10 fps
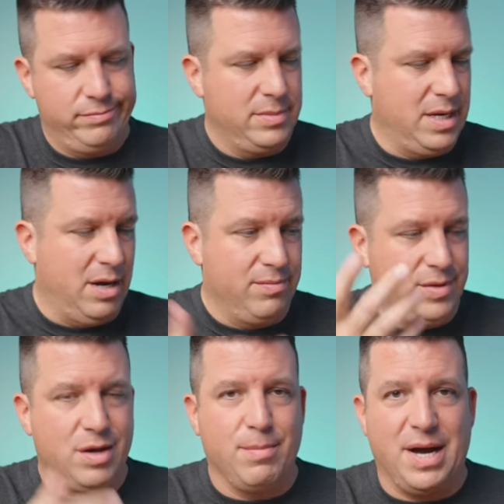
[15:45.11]
you know
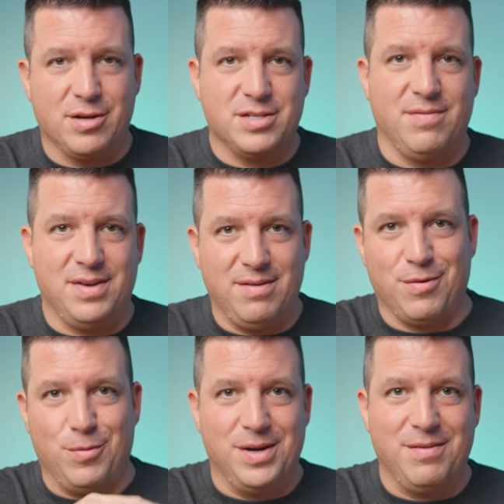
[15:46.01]
you can buy yourself a
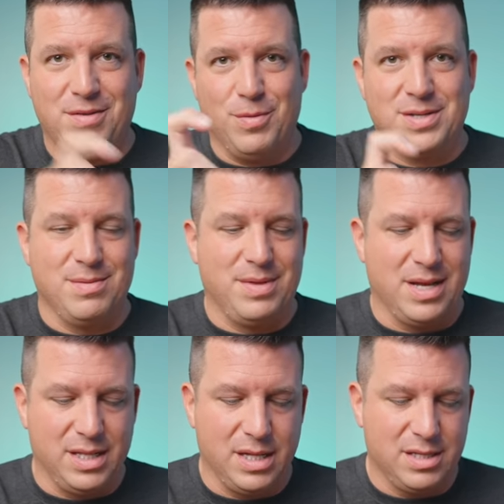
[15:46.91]
different one if you want something
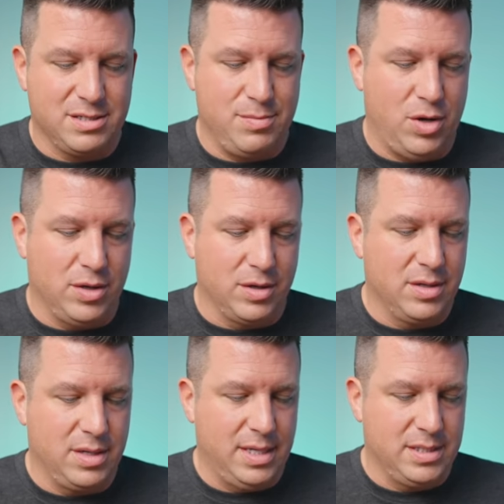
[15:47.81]
a little smaller
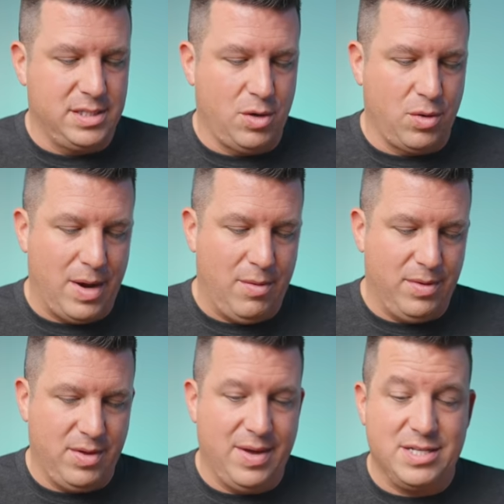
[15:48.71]
uh, to tote around
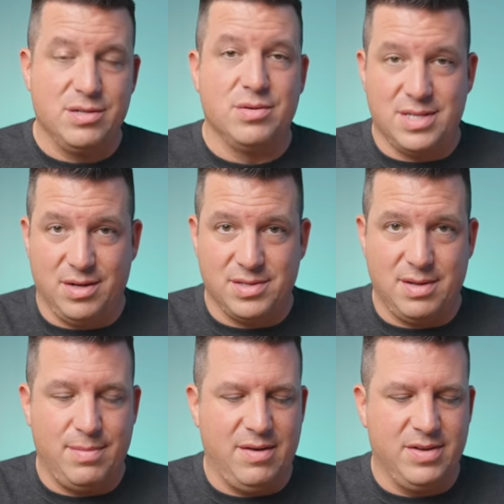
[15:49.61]
with you. ASUS sells
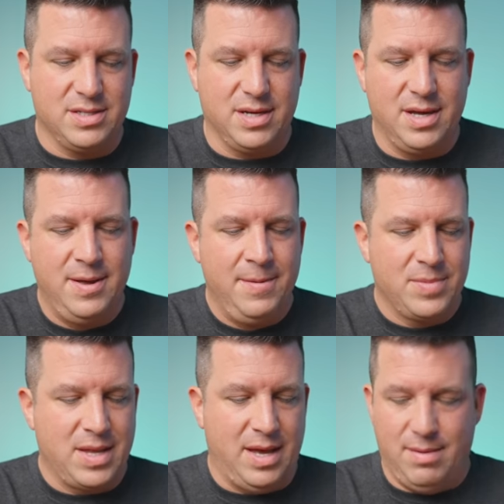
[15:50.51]
them obviously,
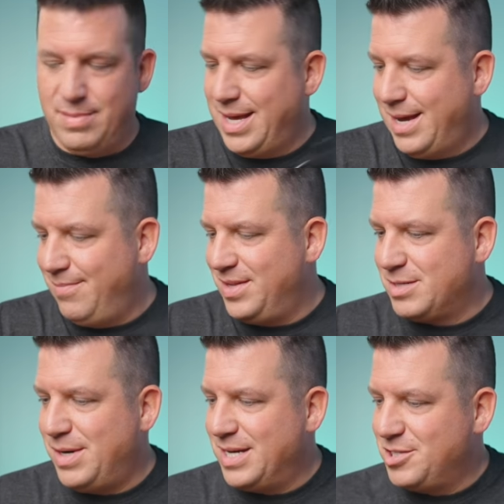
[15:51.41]
um, but yeah,
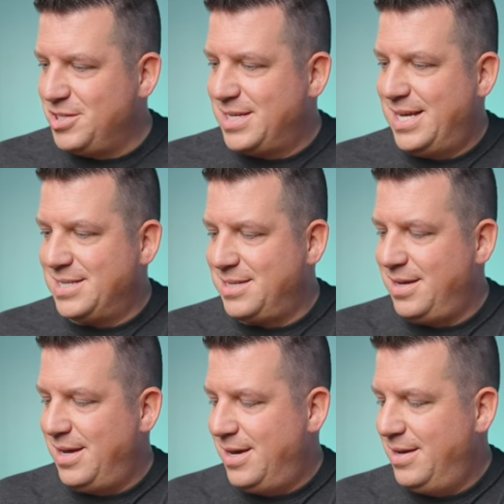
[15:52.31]
this box just has
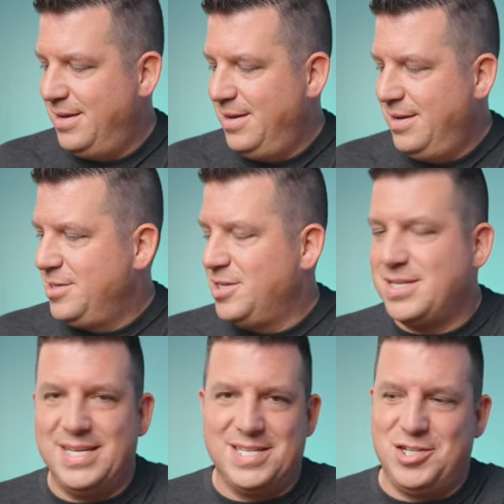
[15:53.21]
the uh, just
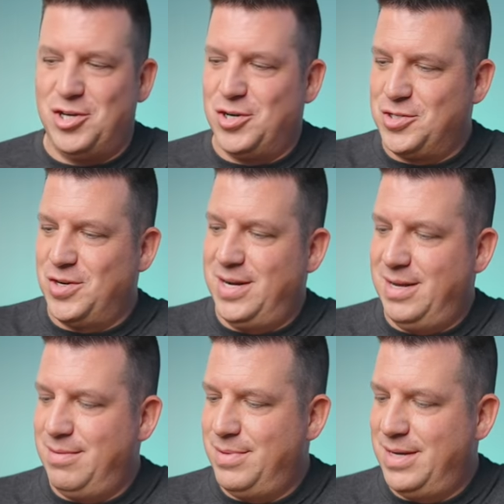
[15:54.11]
has the charger in
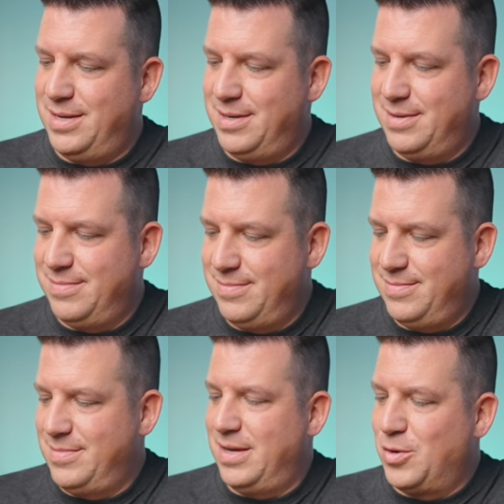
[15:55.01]
it, but
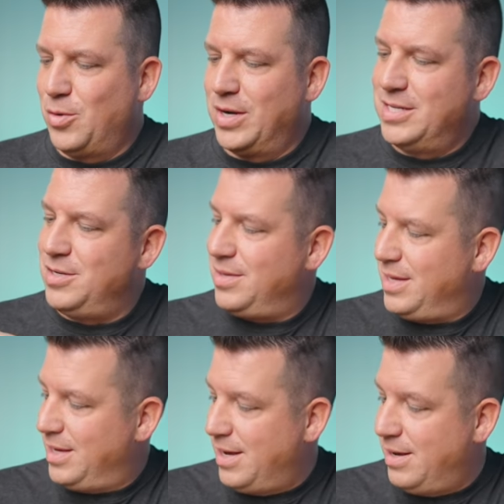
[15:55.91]
according to
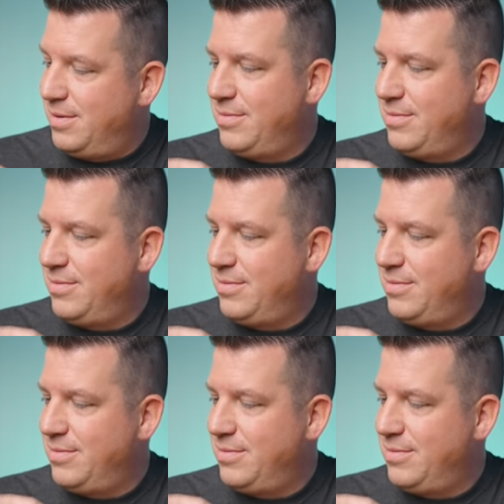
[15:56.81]
the uh,